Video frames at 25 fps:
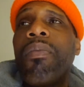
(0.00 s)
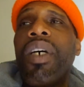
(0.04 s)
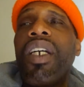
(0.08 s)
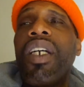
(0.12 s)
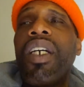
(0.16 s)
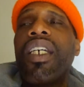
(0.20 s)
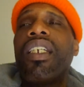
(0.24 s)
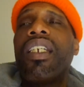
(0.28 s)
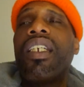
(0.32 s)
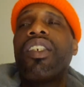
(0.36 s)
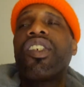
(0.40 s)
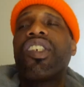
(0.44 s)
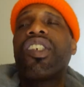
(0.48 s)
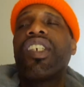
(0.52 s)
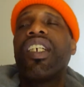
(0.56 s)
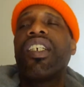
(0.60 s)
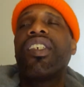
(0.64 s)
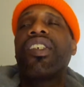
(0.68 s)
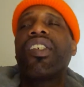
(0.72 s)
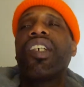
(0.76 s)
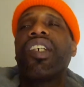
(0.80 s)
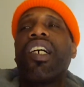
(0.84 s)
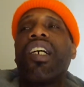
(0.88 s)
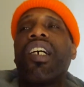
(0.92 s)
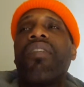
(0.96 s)
but in a
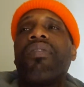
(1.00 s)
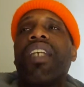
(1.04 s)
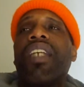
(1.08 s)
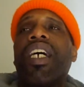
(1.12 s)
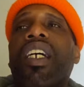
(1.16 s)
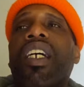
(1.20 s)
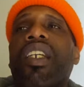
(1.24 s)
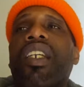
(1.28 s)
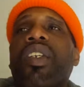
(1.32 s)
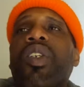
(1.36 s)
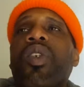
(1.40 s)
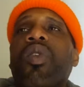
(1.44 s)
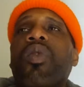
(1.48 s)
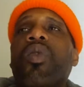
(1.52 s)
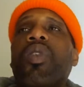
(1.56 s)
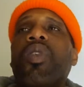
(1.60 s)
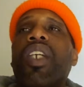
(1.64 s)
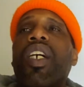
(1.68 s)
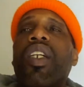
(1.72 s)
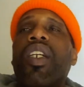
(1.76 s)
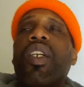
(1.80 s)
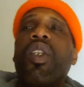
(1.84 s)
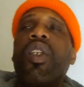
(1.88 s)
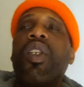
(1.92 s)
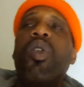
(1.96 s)
sense of
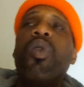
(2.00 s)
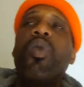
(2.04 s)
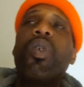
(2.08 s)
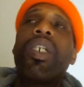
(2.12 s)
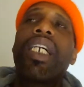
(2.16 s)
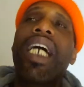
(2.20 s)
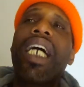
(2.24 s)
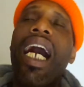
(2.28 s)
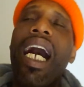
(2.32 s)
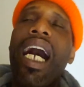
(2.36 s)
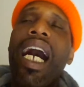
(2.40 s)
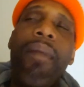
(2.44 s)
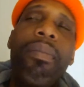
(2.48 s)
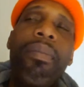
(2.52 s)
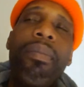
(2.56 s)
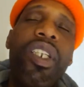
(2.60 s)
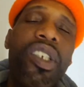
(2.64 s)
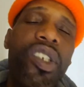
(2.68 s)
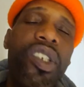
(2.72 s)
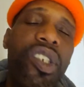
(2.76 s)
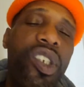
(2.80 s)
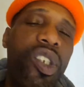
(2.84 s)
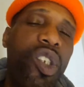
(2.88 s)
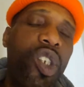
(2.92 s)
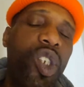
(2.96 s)
the new
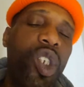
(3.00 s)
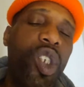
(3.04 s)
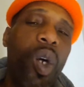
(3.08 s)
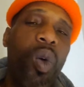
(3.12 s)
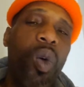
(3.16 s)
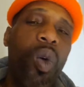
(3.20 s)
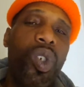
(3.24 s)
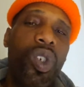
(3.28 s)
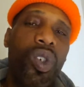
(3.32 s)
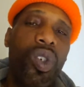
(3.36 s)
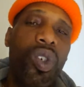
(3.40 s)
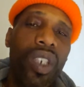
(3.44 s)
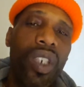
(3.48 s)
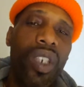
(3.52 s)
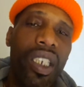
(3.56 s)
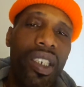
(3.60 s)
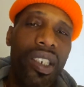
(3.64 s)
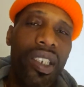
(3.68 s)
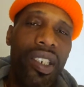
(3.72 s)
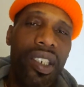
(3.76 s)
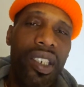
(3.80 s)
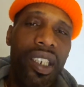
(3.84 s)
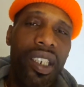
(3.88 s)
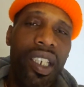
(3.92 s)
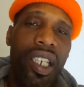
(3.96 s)
communists and
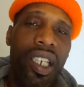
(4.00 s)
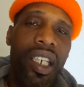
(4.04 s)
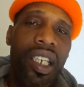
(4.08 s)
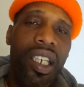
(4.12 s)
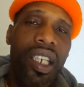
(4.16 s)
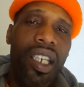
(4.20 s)
socialists.